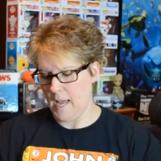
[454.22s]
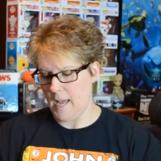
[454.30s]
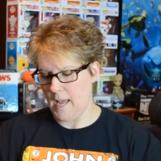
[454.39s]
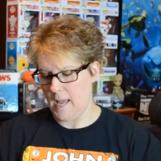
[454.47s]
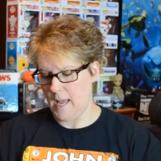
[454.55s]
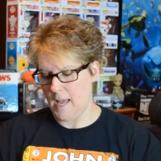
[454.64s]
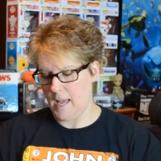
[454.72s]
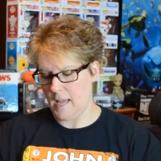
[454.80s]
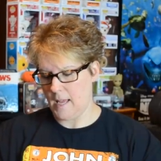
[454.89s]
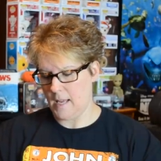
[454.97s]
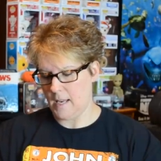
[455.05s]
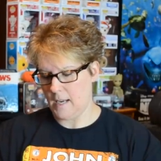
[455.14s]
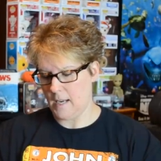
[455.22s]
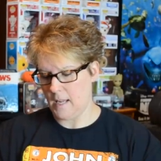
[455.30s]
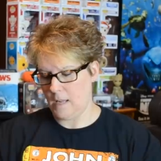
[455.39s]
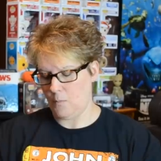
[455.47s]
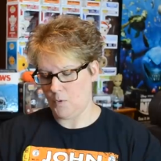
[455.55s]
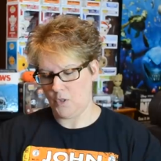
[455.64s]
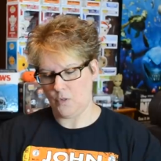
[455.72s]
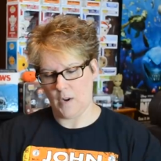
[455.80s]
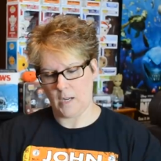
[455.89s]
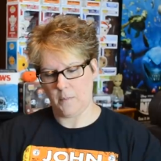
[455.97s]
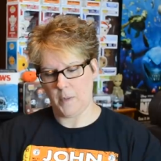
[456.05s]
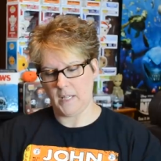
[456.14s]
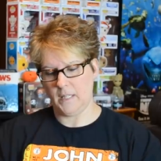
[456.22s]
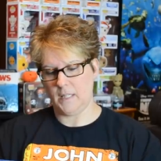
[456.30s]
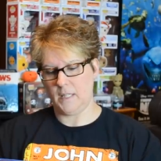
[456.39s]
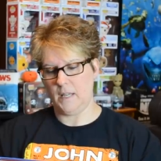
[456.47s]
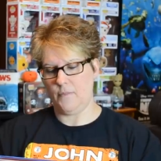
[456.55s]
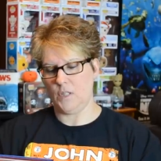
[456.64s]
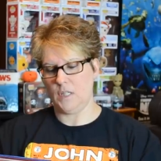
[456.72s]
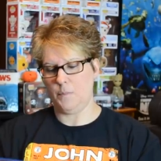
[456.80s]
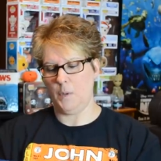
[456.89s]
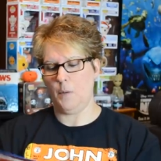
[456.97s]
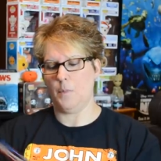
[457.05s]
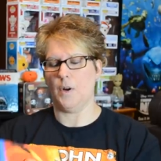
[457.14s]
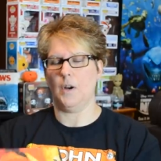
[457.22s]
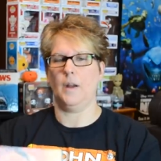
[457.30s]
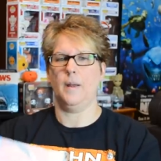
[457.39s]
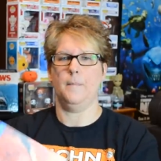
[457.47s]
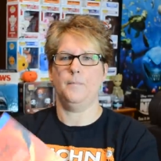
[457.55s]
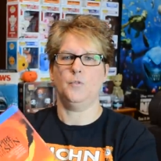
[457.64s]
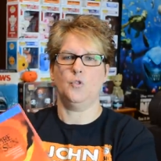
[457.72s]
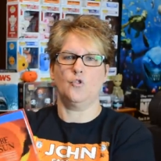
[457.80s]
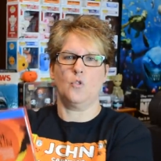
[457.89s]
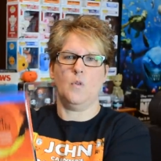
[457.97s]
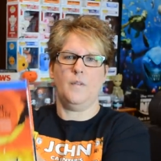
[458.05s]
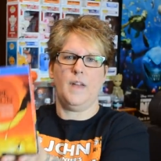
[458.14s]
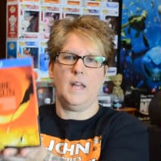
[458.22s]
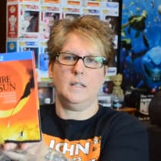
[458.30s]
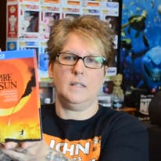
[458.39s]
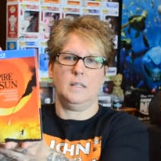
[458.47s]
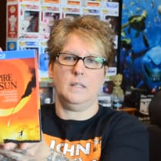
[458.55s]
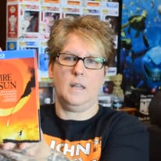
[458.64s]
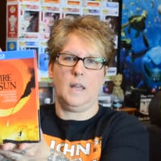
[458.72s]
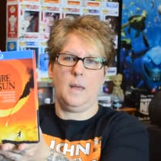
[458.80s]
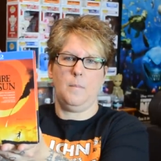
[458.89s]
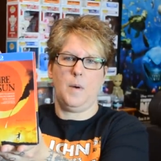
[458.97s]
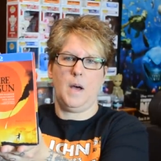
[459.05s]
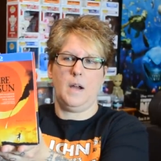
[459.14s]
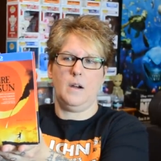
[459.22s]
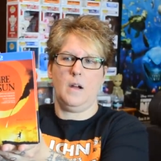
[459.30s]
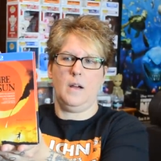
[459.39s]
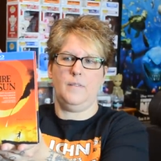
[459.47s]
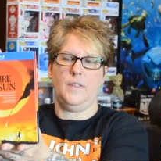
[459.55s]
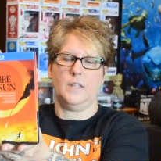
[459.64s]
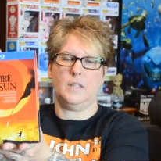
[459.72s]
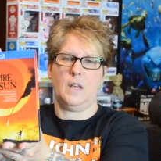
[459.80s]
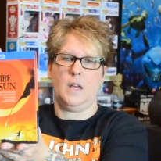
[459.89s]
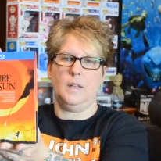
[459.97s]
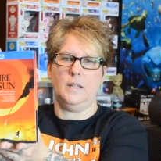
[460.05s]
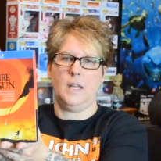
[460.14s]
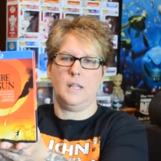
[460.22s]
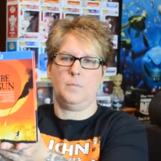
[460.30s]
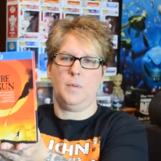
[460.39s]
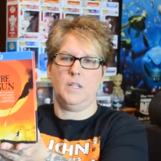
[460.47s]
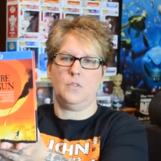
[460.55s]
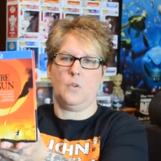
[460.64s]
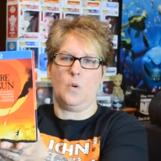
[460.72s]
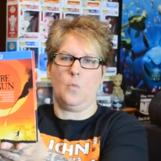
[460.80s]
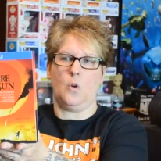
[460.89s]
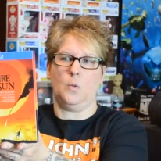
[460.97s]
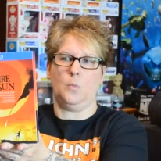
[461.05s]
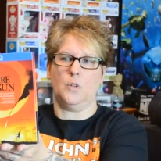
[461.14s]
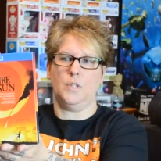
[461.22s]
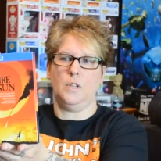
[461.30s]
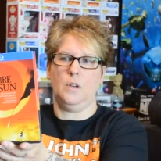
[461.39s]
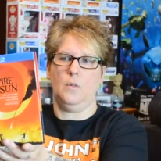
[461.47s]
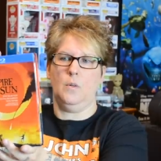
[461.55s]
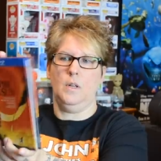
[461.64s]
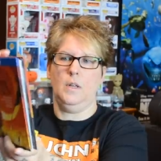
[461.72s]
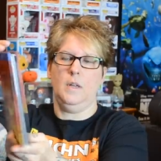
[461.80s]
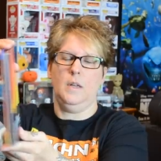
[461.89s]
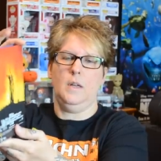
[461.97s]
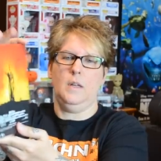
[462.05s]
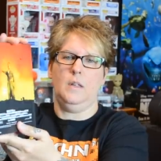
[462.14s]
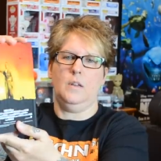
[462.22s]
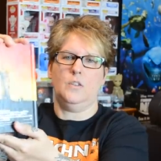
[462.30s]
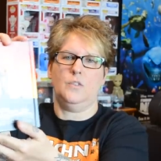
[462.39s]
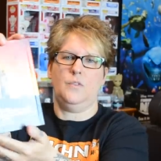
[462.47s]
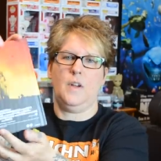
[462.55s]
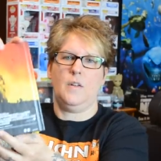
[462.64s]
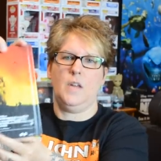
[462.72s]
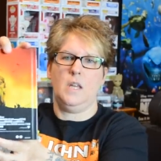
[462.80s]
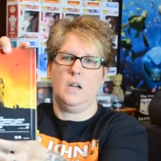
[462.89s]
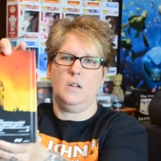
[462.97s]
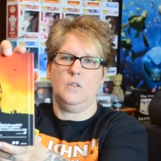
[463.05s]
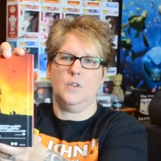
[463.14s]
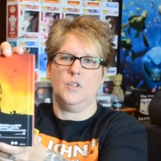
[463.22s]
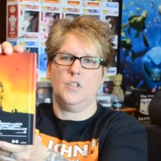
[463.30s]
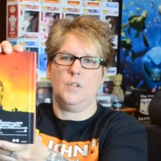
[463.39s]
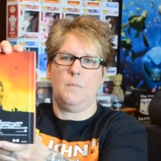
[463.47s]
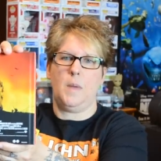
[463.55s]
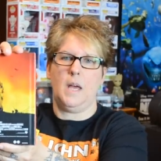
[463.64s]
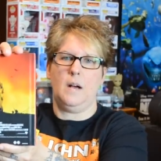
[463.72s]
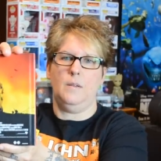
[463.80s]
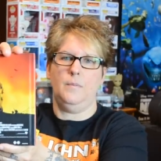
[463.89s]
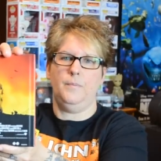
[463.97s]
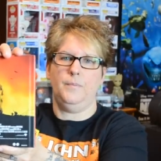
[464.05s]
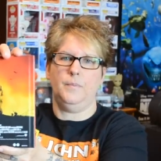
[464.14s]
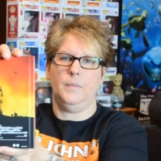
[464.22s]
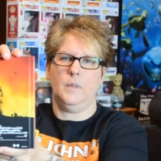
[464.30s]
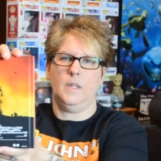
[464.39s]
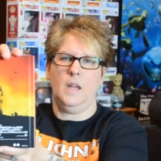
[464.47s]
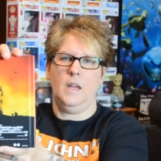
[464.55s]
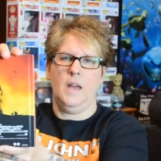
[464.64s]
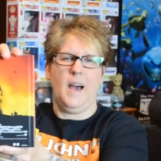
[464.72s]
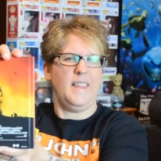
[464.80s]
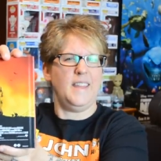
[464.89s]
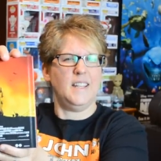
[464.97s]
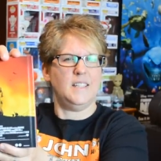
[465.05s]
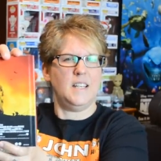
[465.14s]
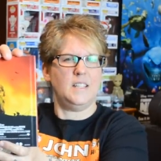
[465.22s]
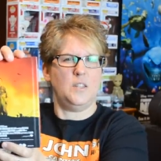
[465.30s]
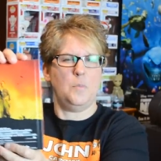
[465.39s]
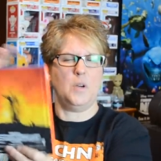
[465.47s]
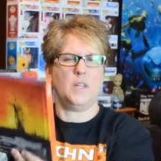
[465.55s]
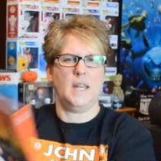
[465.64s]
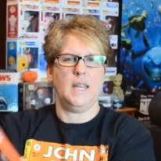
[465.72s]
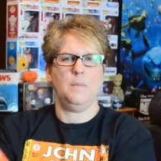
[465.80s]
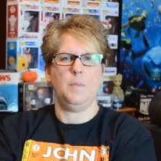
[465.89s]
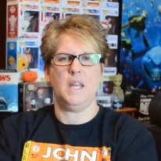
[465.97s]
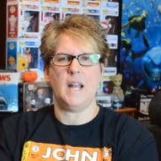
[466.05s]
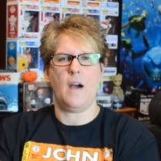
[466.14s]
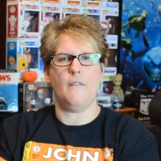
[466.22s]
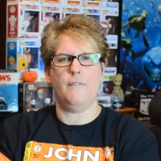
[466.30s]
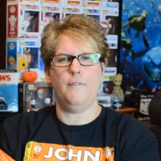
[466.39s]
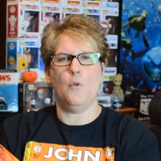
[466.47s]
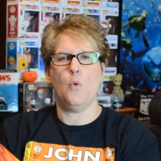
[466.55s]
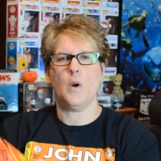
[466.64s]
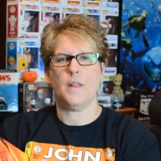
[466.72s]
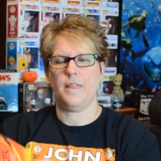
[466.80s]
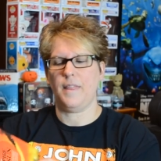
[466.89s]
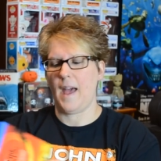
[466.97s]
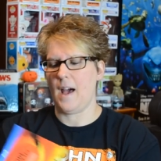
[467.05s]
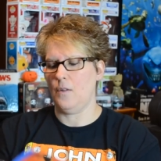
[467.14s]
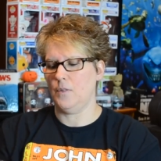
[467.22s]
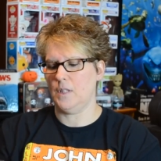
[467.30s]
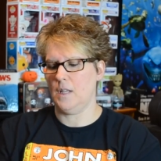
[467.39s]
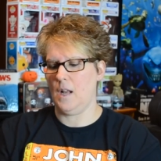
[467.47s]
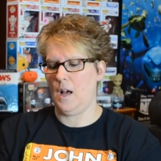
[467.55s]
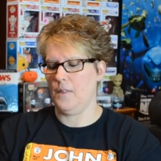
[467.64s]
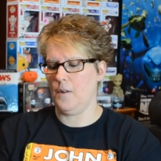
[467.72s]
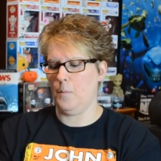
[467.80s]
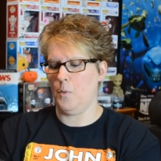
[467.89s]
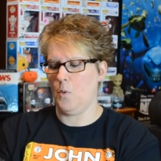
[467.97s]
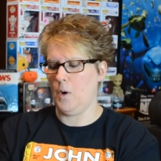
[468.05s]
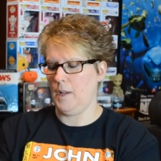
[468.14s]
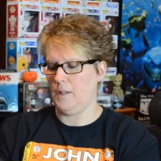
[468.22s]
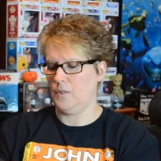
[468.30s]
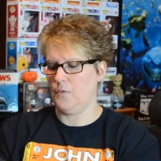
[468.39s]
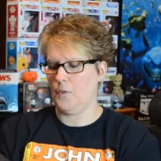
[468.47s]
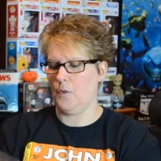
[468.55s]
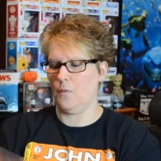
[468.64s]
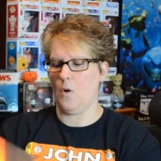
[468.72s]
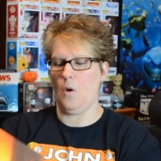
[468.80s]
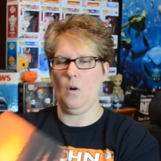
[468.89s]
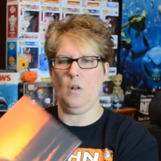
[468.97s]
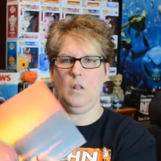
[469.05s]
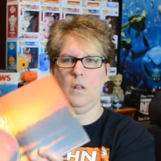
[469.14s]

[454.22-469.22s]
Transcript: And it was directed by Steven Spielberg. True events, Empire of the Sun, takes place during World War II. There's a very young Christian Bale. I think it says in the book that he beat out 4,000 other boys for the role.